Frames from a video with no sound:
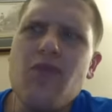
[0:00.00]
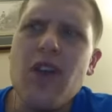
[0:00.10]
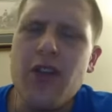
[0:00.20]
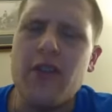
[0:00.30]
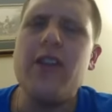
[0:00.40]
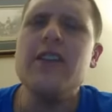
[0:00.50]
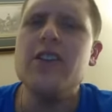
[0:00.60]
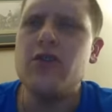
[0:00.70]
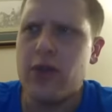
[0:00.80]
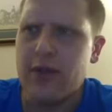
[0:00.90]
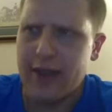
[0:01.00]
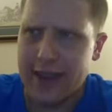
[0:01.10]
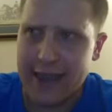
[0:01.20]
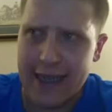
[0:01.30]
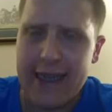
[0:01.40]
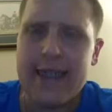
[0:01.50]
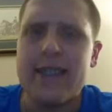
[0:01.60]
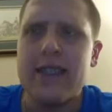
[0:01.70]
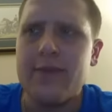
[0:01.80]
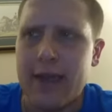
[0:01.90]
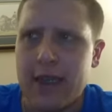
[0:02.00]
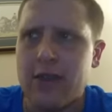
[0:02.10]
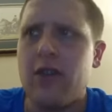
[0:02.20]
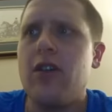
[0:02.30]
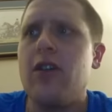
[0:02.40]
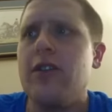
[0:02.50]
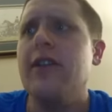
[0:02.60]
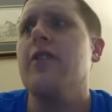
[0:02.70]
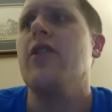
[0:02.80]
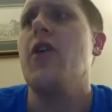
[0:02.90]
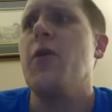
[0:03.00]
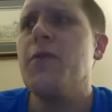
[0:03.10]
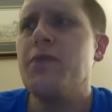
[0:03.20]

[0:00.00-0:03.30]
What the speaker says: There is a sort of light spice on there though.